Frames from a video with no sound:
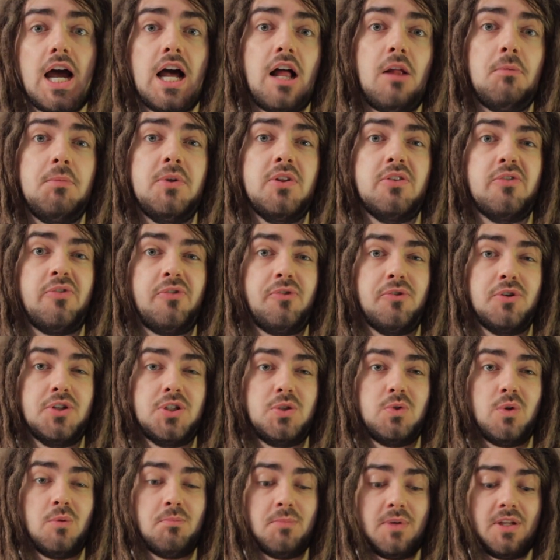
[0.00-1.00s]
I'll be the
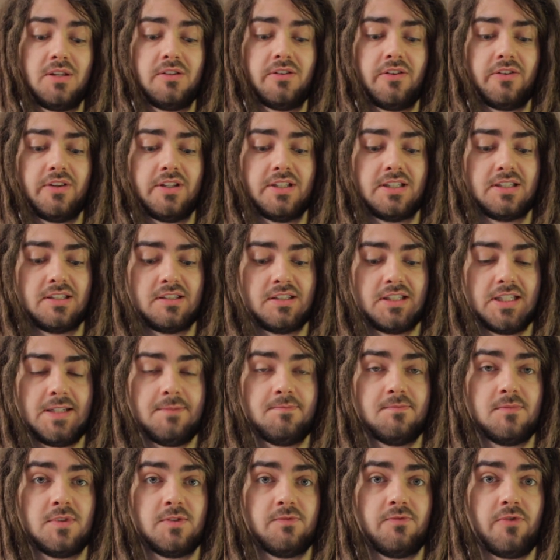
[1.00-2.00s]
first to admit that this
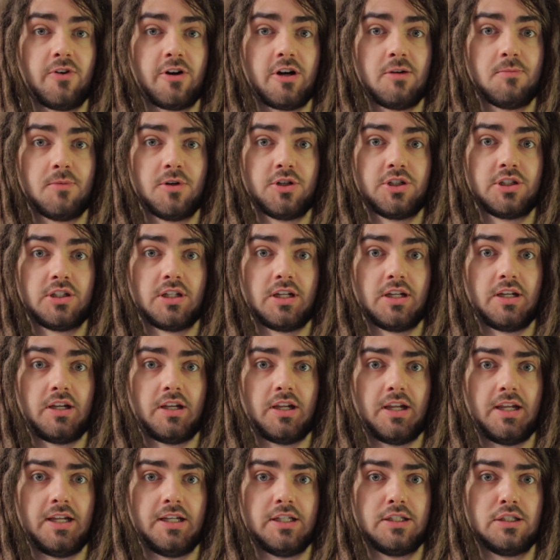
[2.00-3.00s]
seems very much
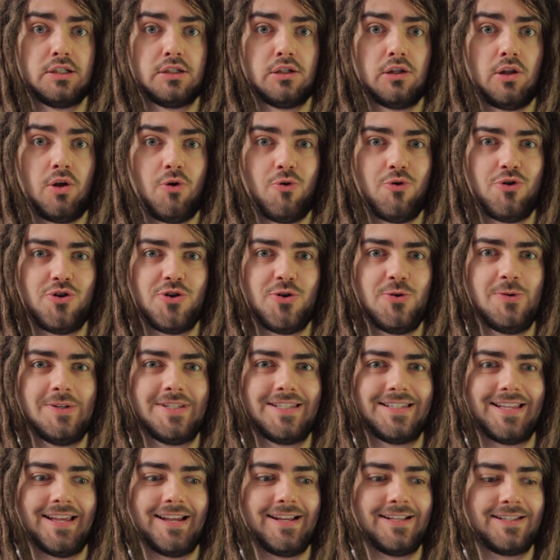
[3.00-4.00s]
like a slow
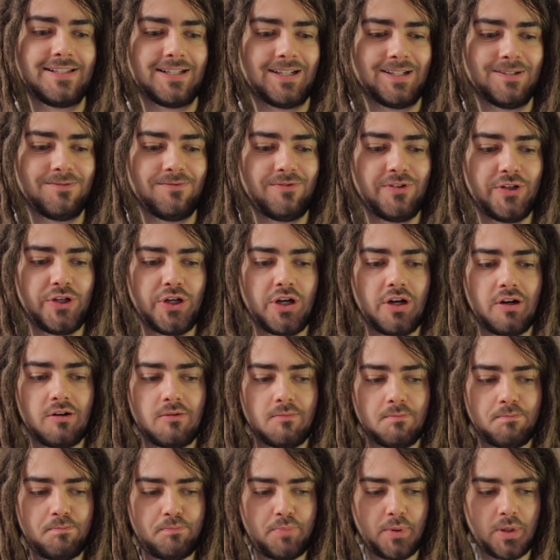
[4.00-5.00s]
news day type
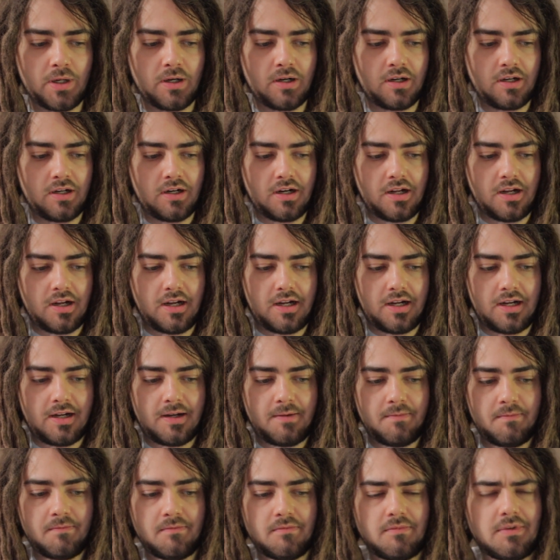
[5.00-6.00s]
video, but
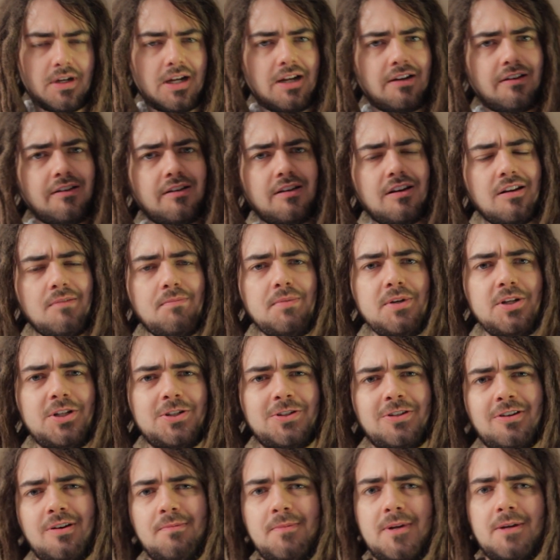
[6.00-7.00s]
I'm gonna be
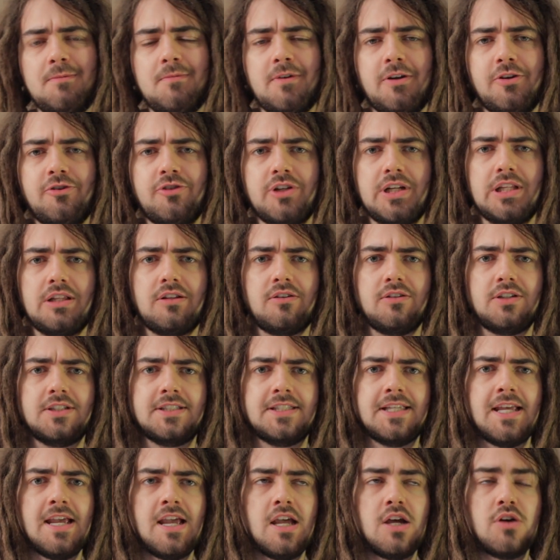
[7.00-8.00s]
trimming my
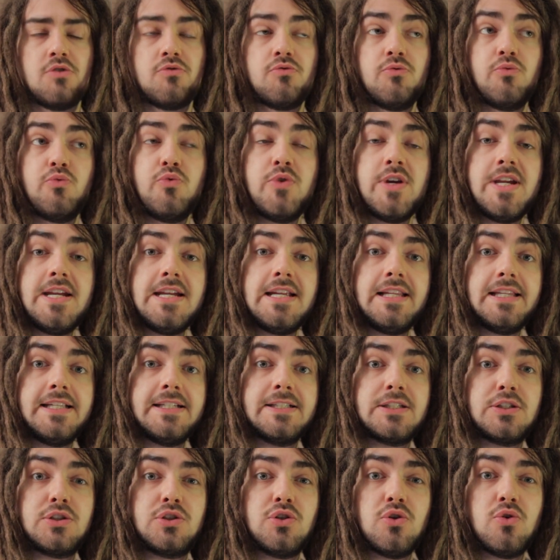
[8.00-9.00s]
dreadlocks
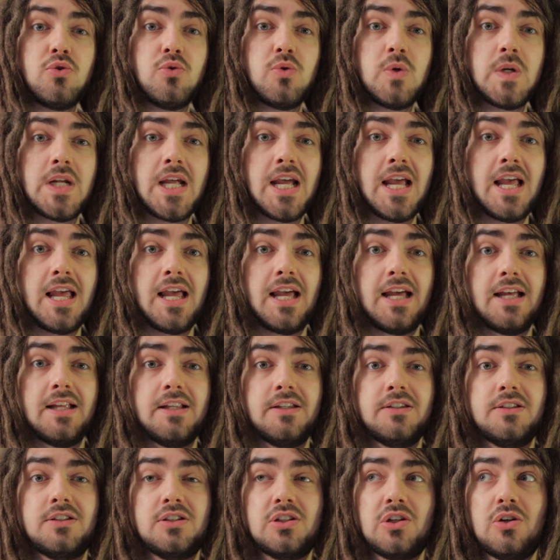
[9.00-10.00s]
really soon,
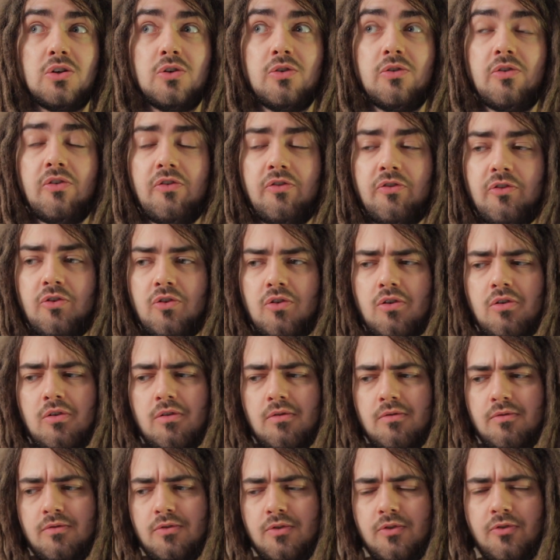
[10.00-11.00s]
and so
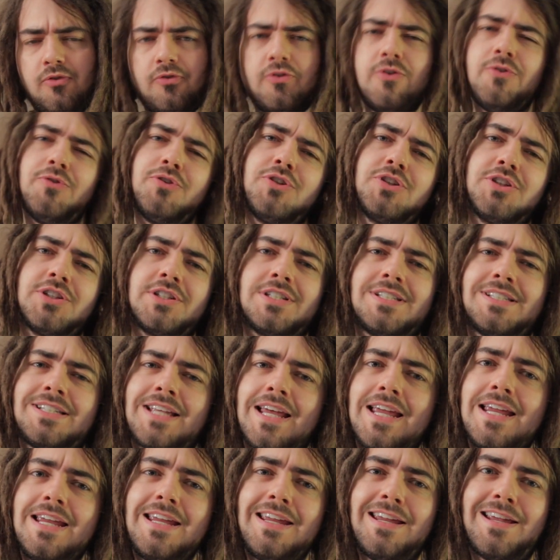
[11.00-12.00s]
for the future's
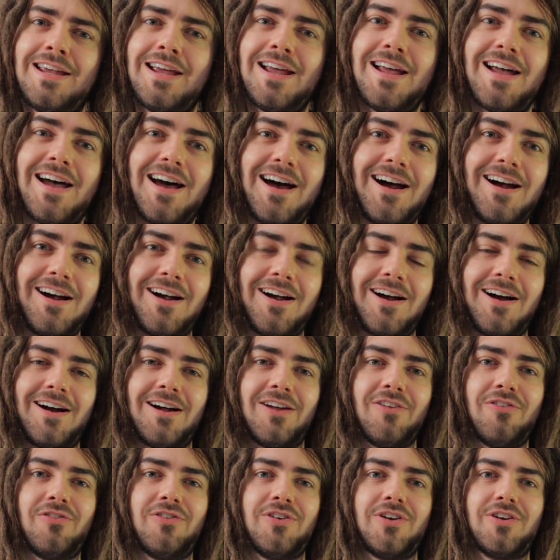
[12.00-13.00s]
sake,
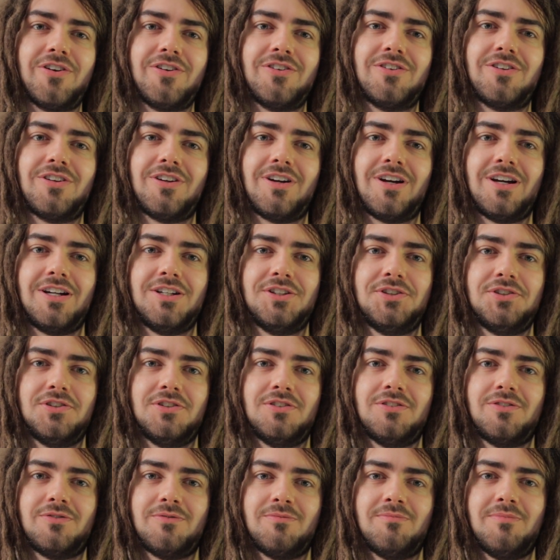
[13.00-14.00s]
I figured I
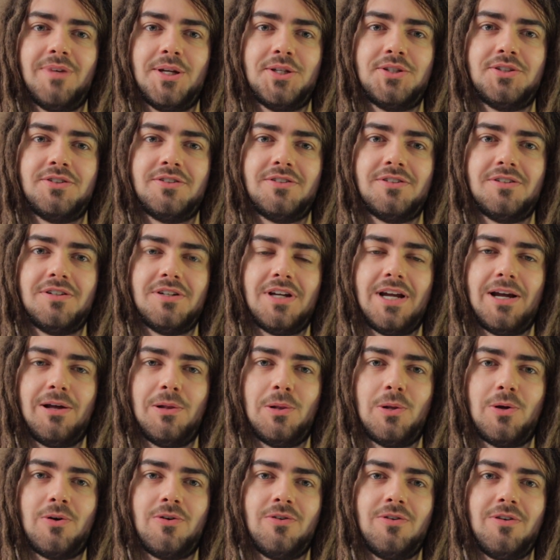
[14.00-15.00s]
should measure
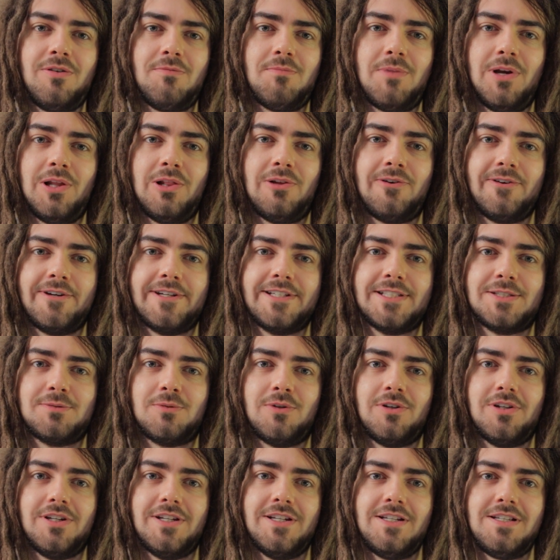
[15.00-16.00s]
how long my
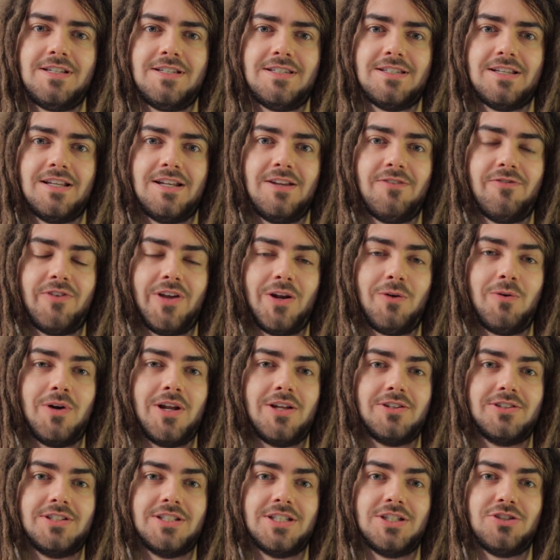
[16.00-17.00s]
longest one is, and if anyone
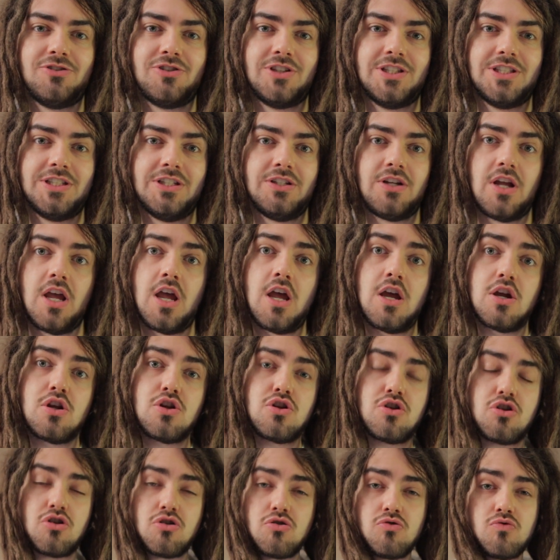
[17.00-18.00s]
else is interested,
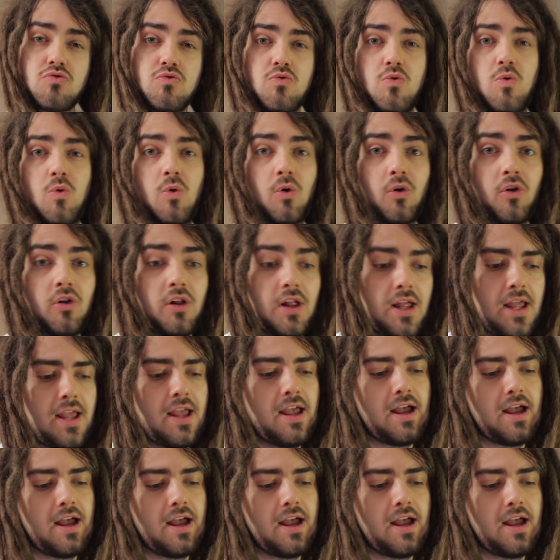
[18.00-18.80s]
cool.